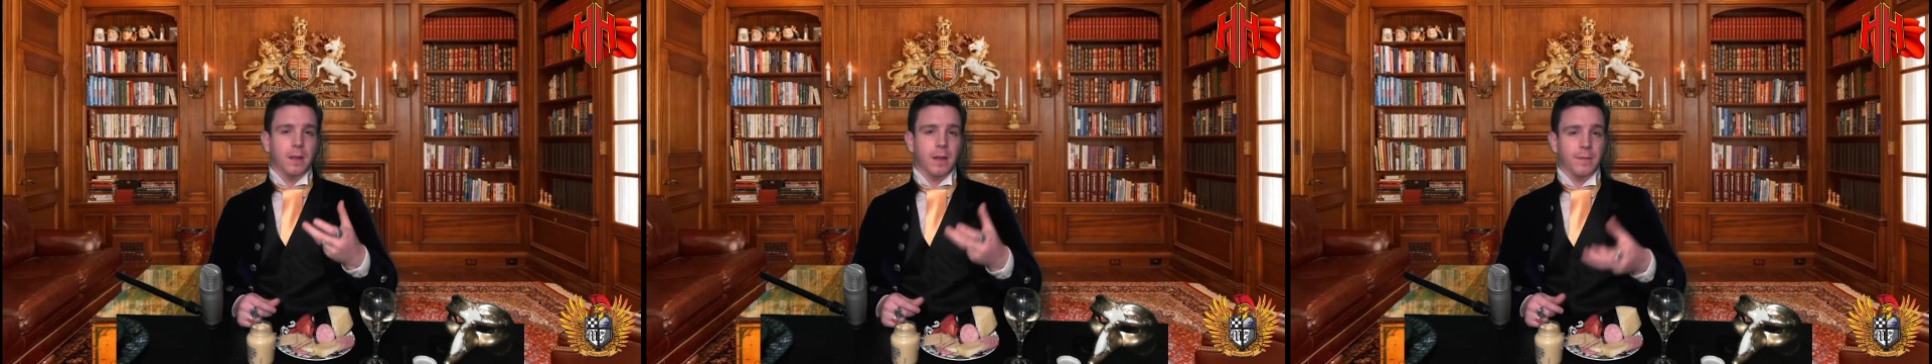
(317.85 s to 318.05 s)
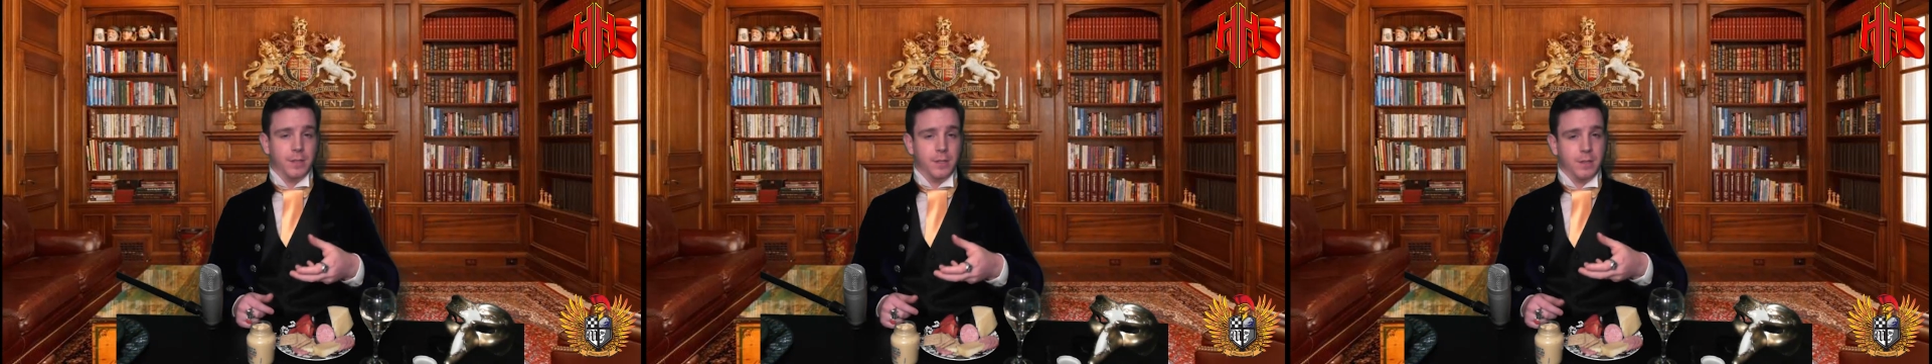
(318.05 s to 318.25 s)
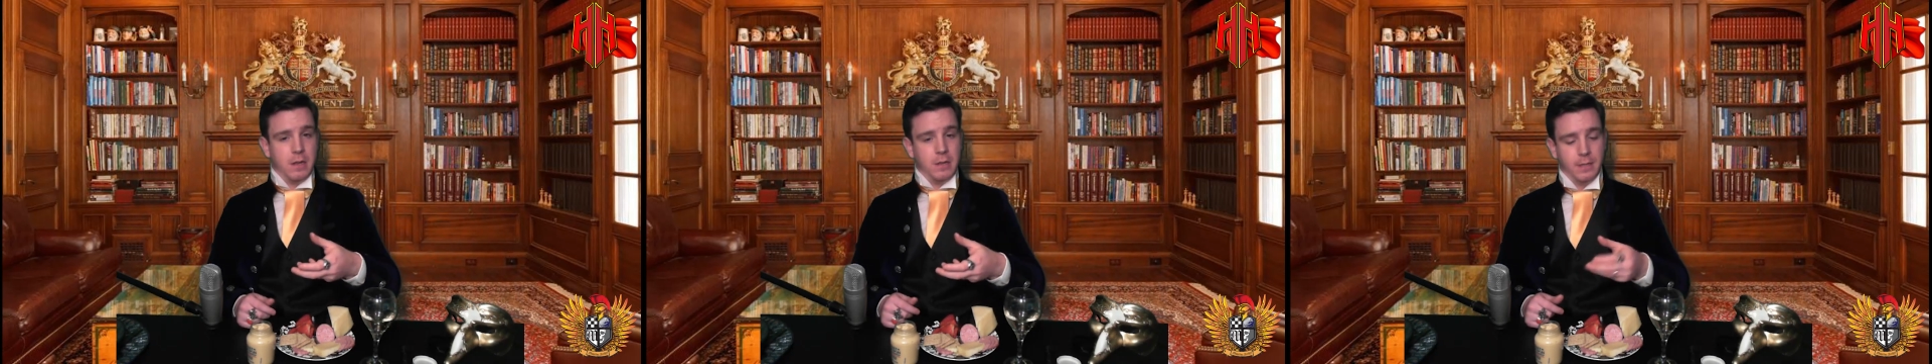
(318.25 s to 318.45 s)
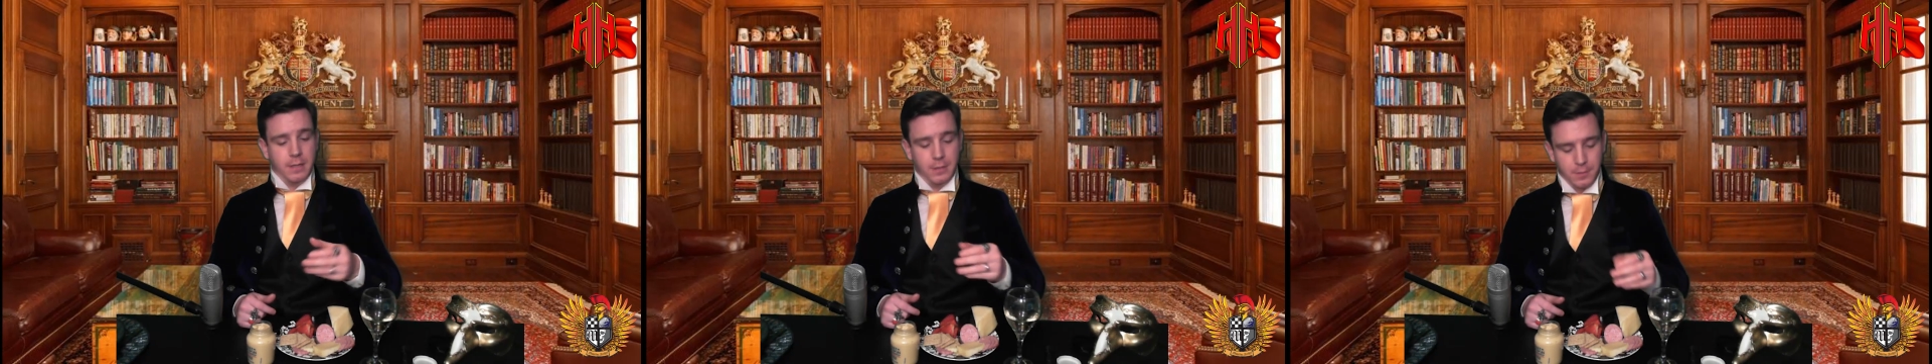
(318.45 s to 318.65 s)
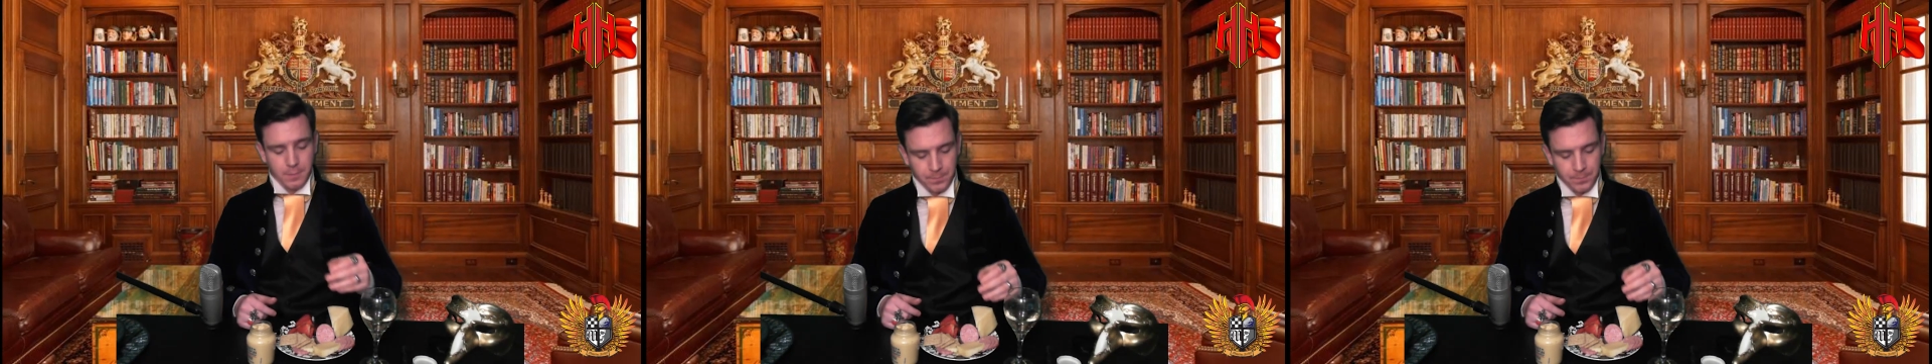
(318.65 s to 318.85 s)
of the
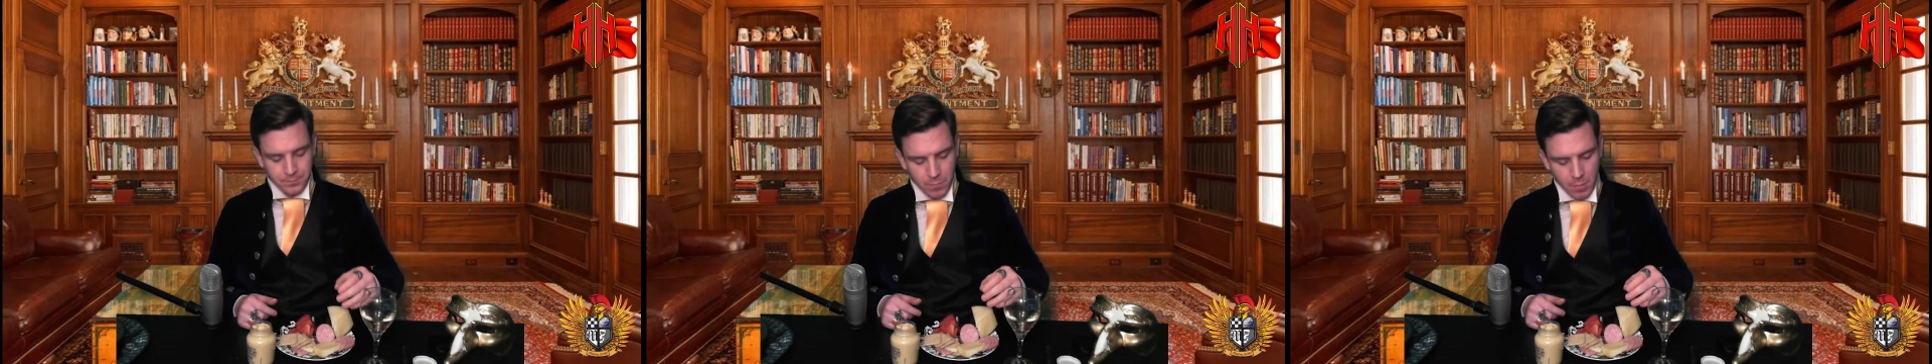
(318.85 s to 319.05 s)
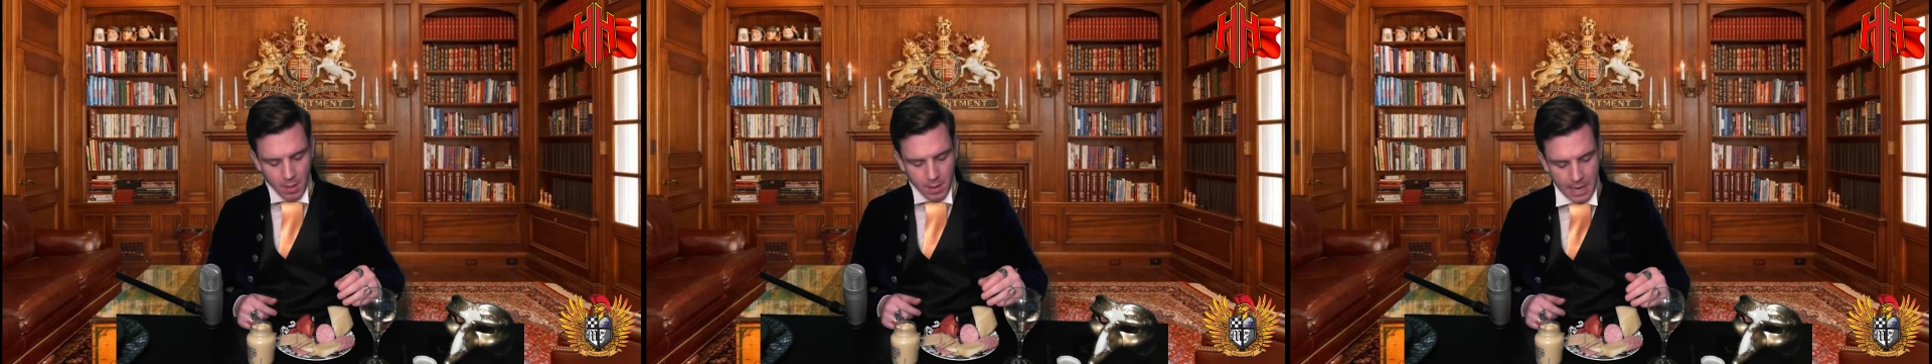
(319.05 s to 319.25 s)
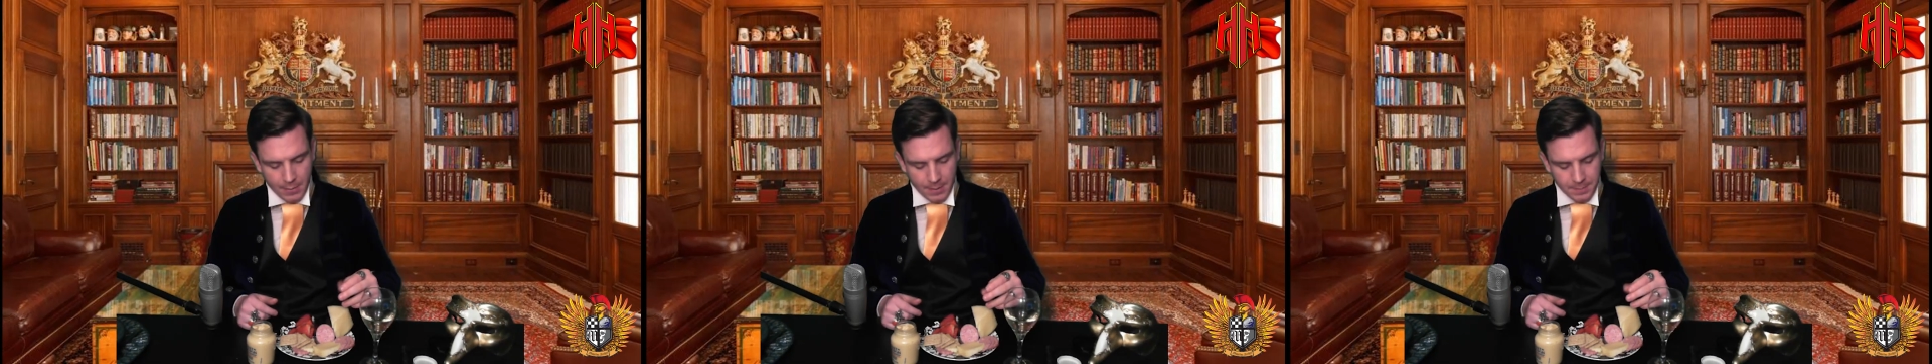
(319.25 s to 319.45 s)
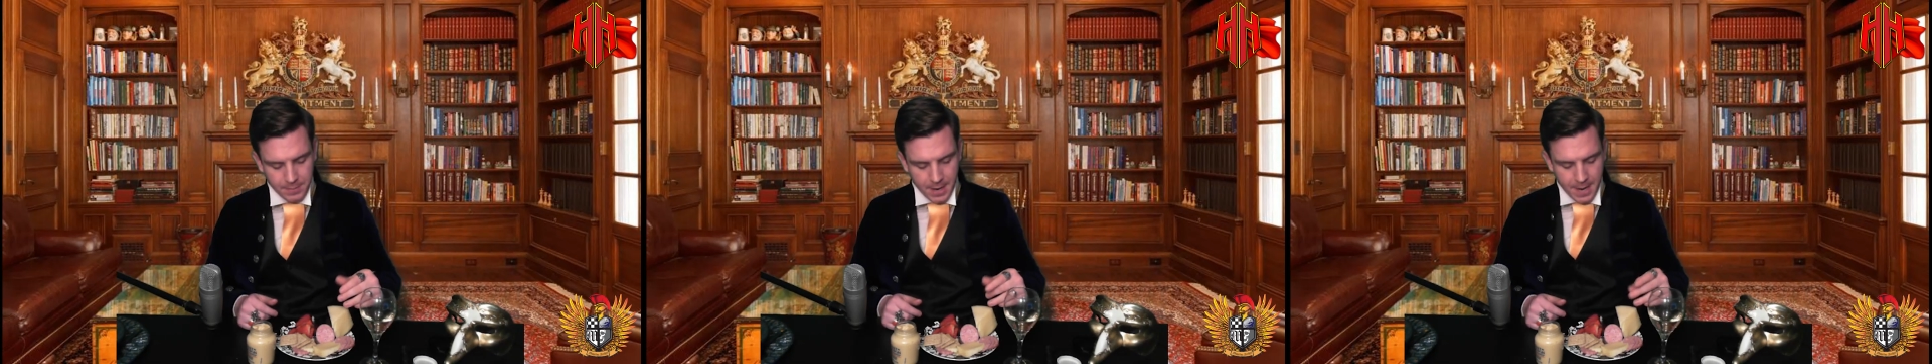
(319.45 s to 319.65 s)
sausage. Now, I